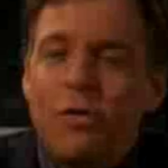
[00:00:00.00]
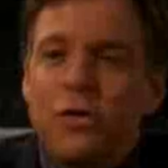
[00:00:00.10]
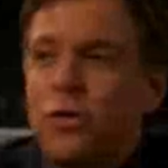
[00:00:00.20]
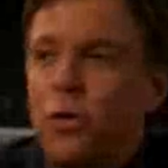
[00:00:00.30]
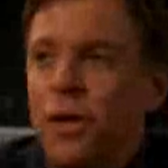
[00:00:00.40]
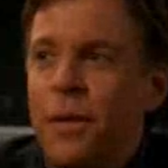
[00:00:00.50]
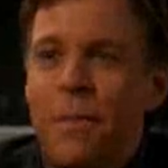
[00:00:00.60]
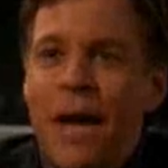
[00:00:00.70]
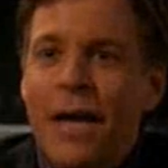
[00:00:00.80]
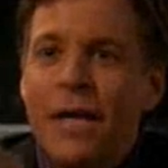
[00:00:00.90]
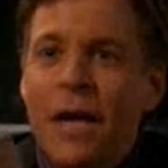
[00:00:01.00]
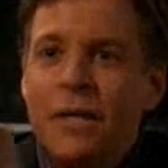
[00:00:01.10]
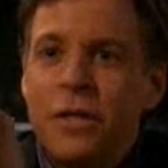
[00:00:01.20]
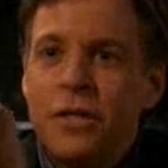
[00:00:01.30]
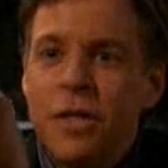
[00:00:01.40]
heard this story that back in
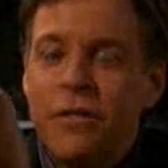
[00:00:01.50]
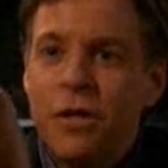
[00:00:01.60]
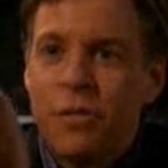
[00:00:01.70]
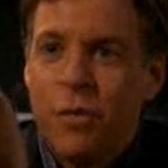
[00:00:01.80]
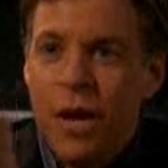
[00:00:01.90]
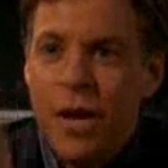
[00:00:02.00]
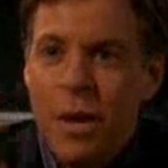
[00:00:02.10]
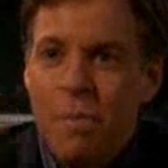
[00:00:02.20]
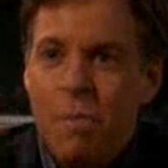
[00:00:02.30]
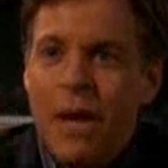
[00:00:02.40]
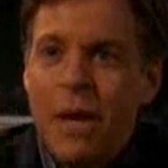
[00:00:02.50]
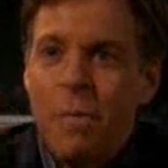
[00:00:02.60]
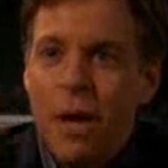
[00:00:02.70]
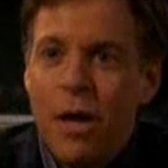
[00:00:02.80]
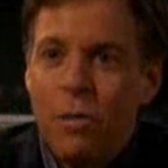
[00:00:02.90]
1973, Mike
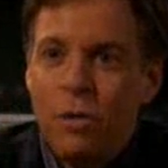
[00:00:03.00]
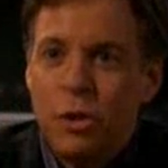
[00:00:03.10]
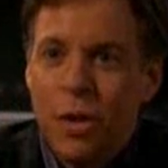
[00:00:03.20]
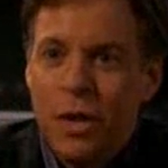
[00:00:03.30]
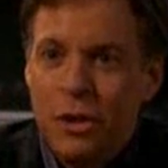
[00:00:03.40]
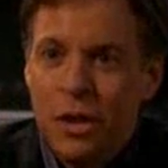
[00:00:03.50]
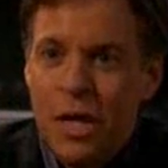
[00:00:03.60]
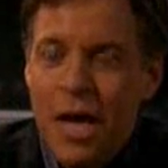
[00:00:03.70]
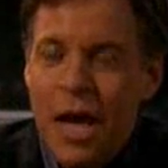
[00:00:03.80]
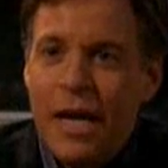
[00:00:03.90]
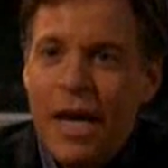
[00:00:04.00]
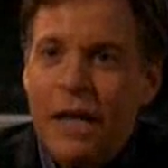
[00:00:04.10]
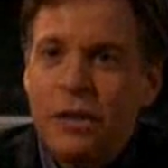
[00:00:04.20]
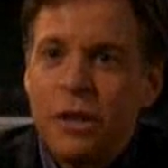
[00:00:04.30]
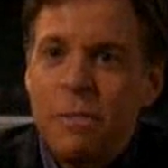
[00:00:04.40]
Appel was your agent, and he
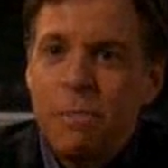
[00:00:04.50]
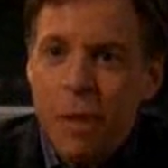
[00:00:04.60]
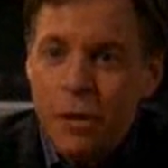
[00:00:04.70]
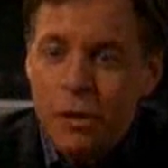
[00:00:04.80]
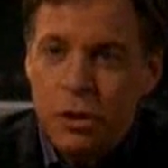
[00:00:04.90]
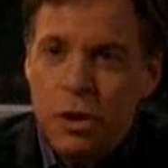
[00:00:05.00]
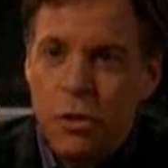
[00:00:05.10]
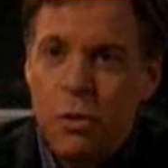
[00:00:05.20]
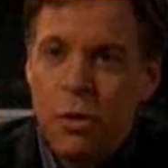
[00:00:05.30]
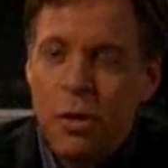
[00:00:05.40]
actually pitched you